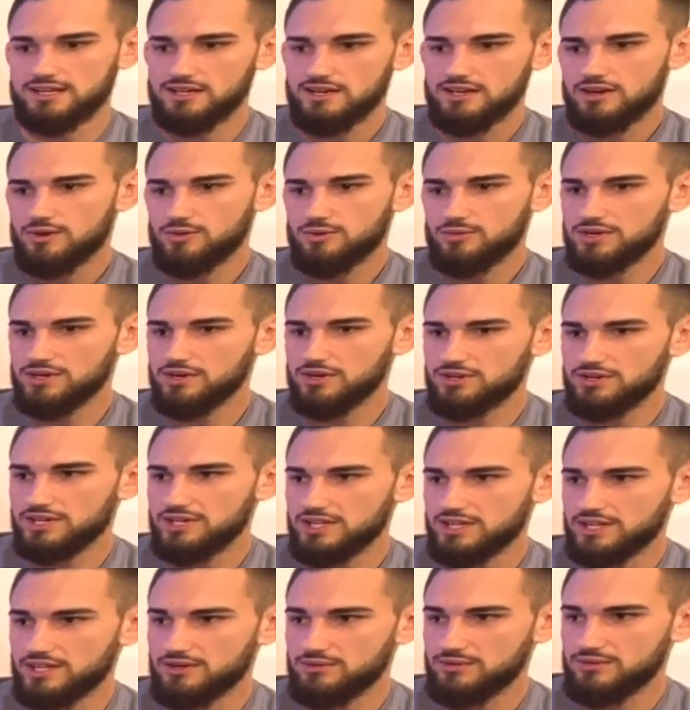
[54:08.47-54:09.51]
when you're
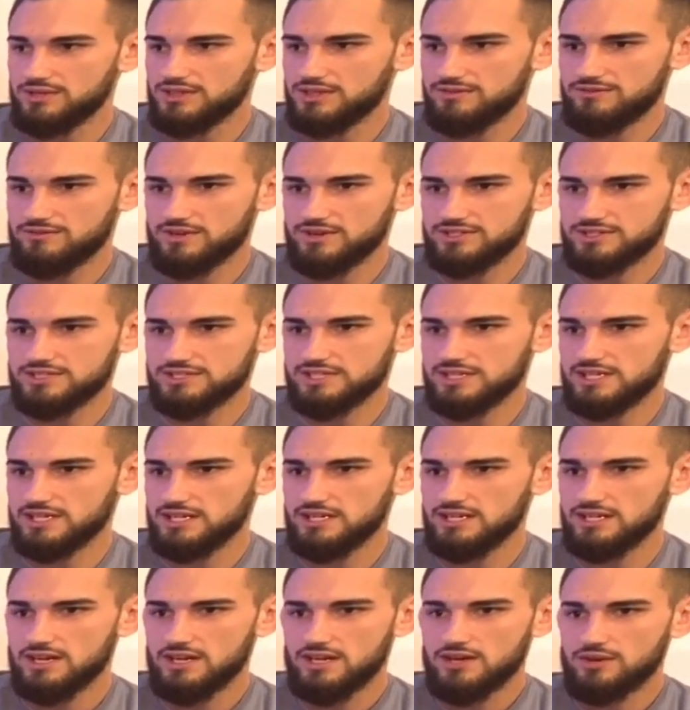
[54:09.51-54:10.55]
dealing with
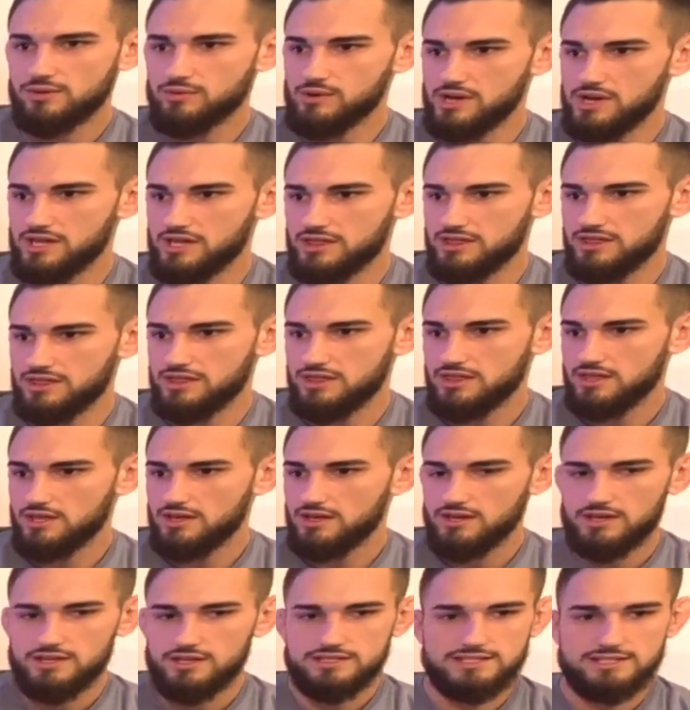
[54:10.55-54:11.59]
adversity with,
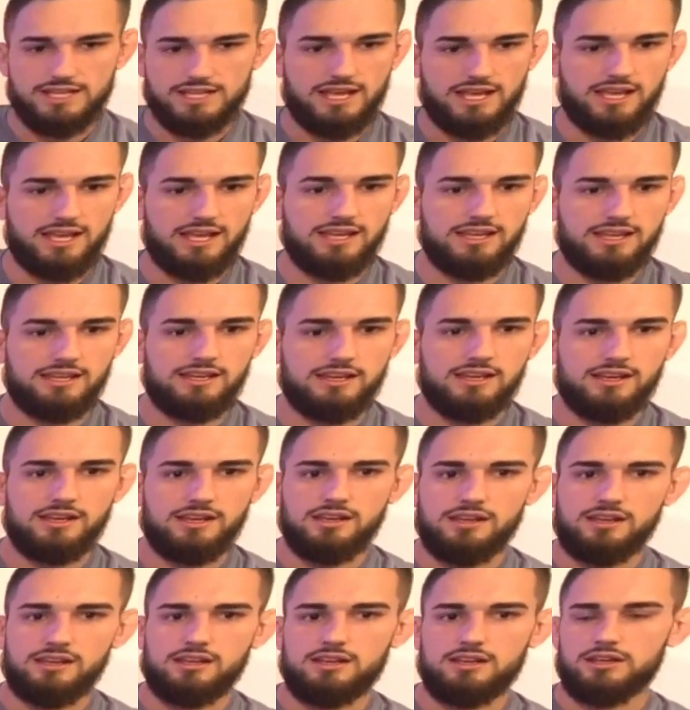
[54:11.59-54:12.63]
say,
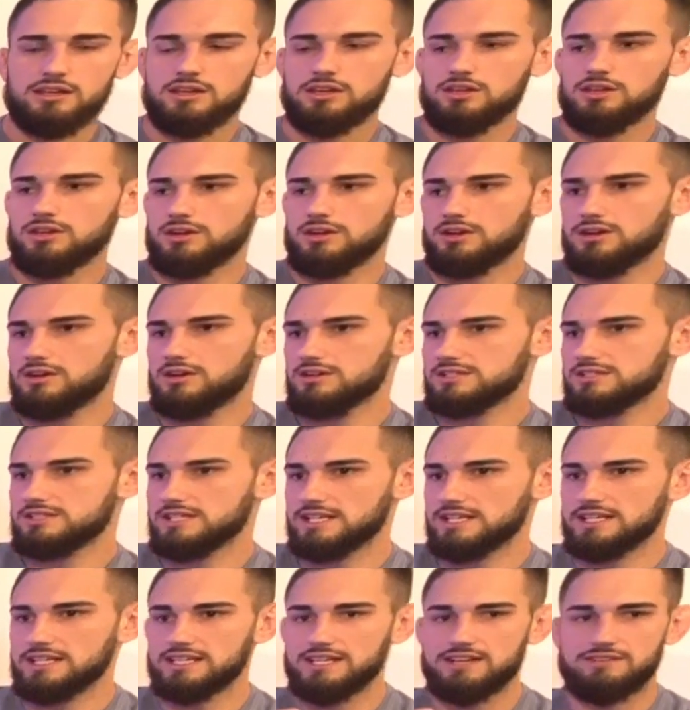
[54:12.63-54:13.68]
your
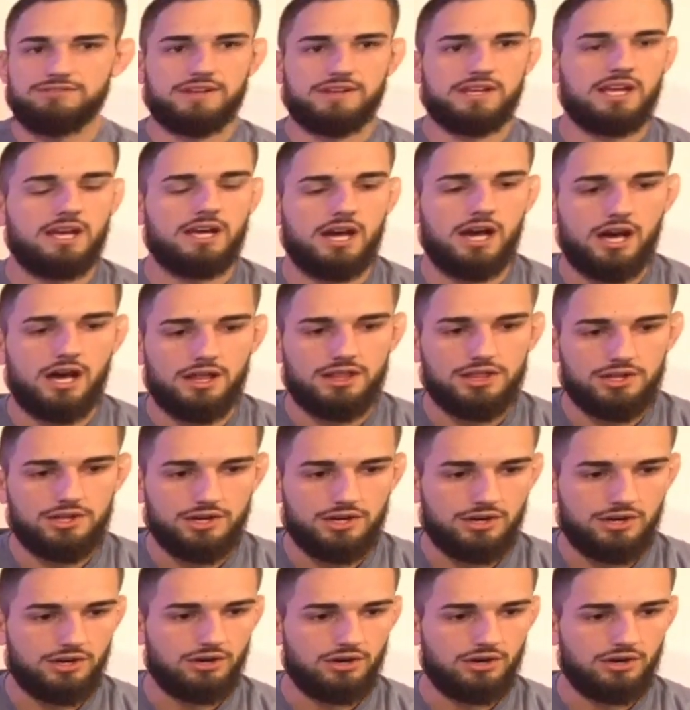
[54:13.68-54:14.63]
significant other